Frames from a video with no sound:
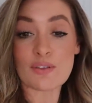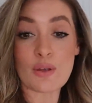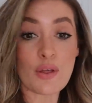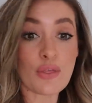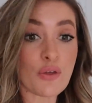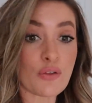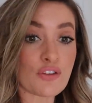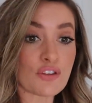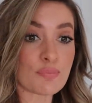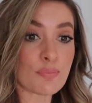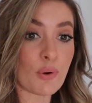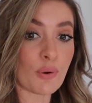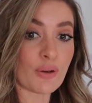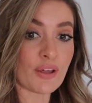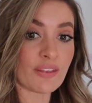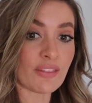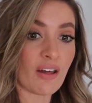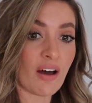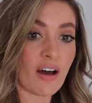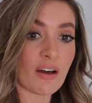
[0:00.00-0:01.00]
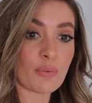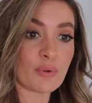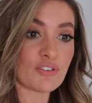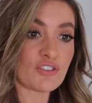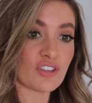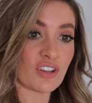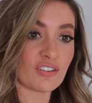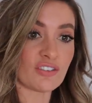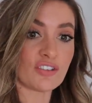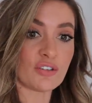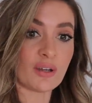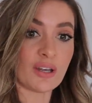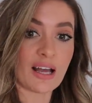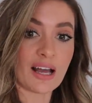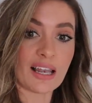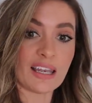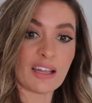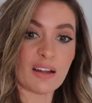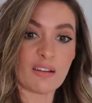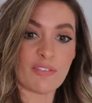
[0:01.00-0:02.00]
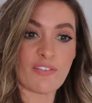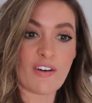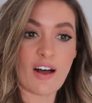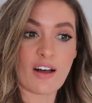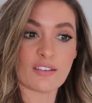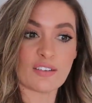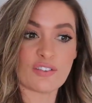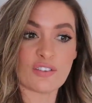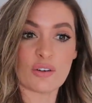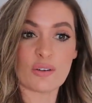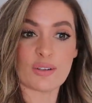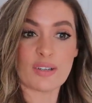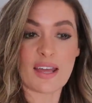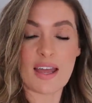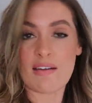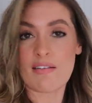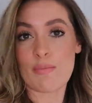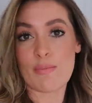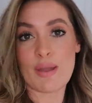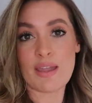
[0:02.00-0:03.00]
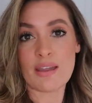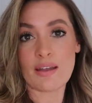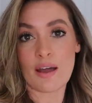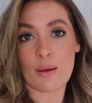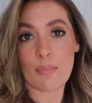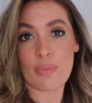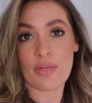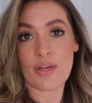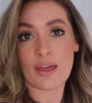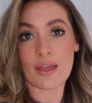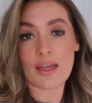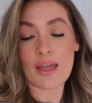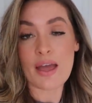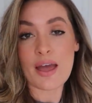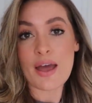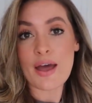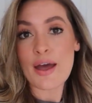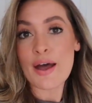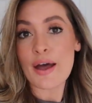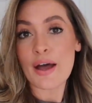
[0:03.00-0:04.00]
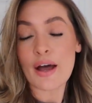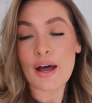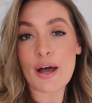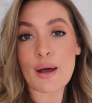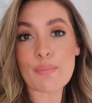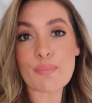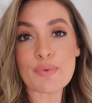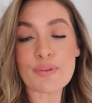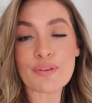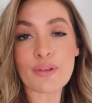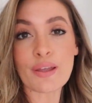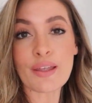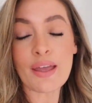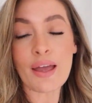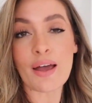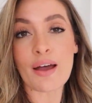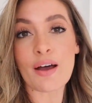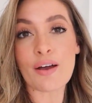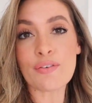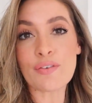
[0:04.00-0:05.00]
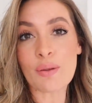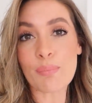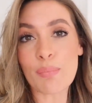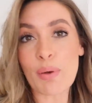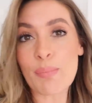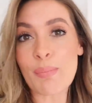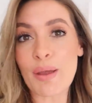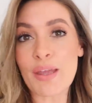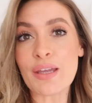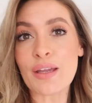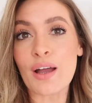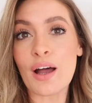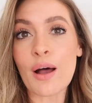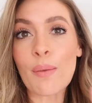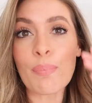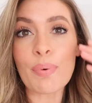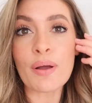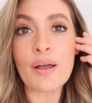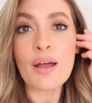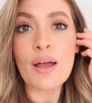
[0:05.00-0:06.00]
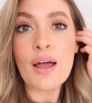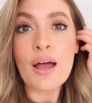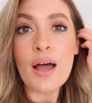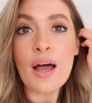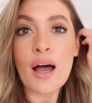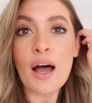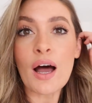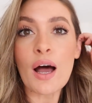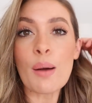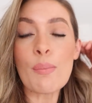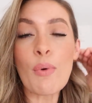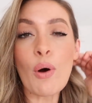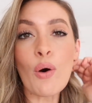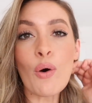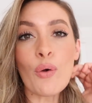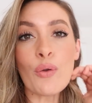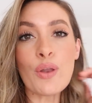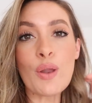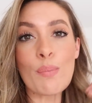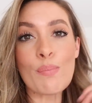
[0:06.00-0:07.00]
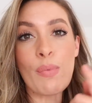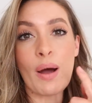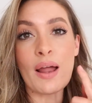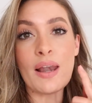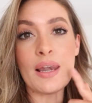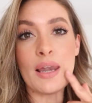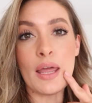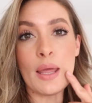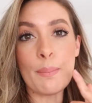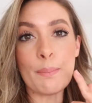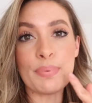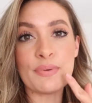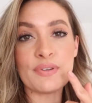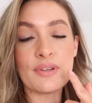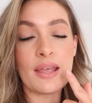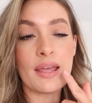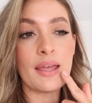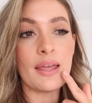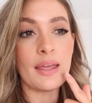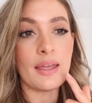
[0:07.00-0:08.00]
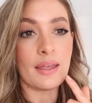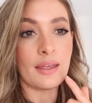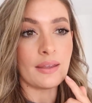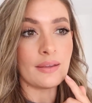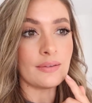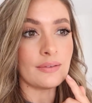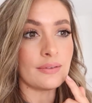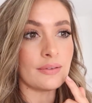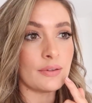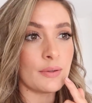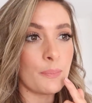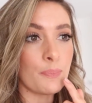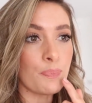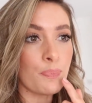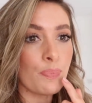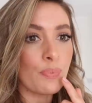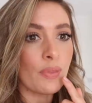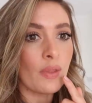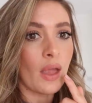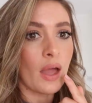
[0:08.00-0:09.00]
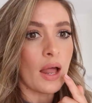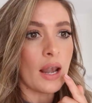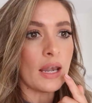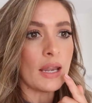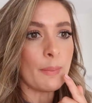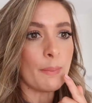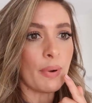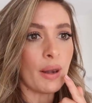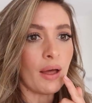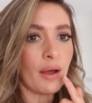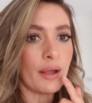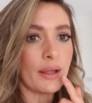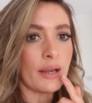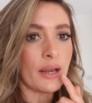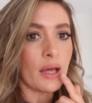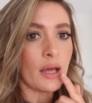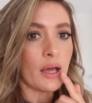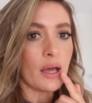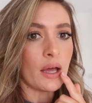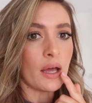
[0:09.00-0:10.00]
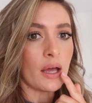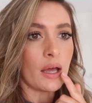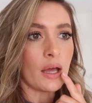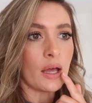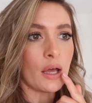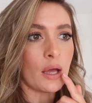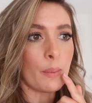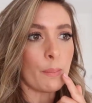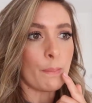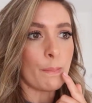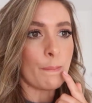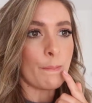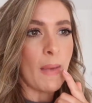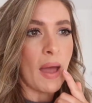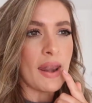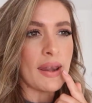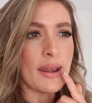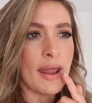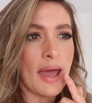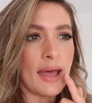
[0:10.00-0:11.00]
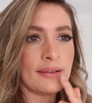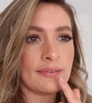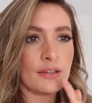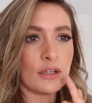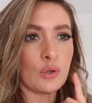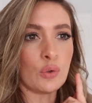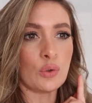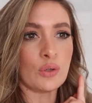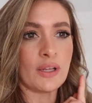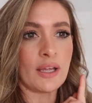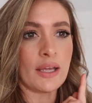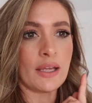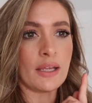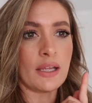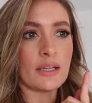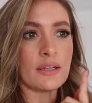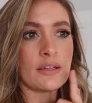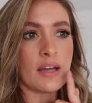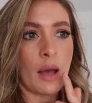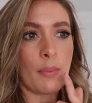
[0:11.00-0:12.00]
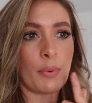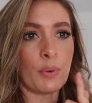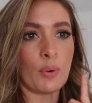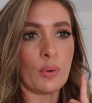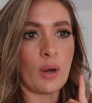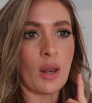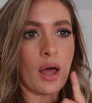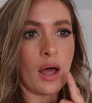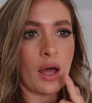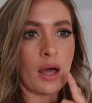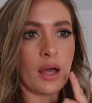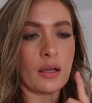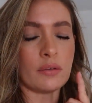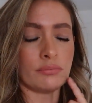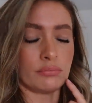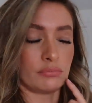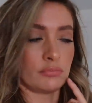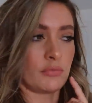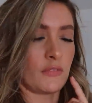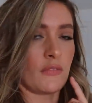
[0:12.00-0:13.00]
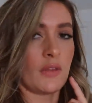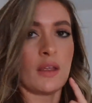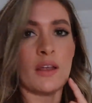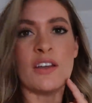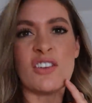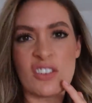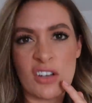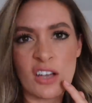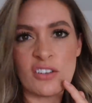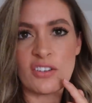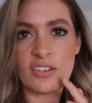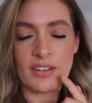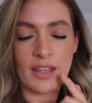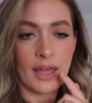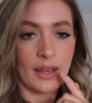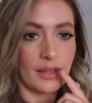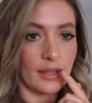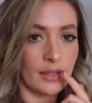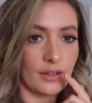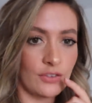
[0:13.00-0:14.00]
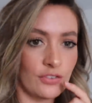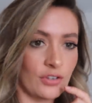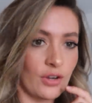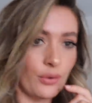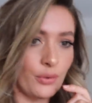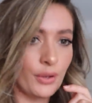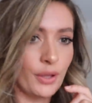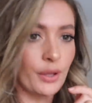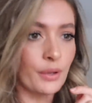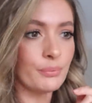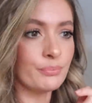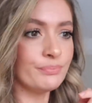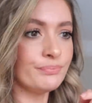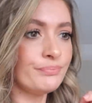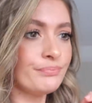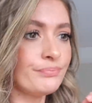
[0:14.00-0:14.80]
So I thought this morning that I would just do like a little fast forward hair and makeup thing. So yeah, I've done my makeup. On my lips is a lip liner, an Estee Lauder double lap. Shall I just get it and show you?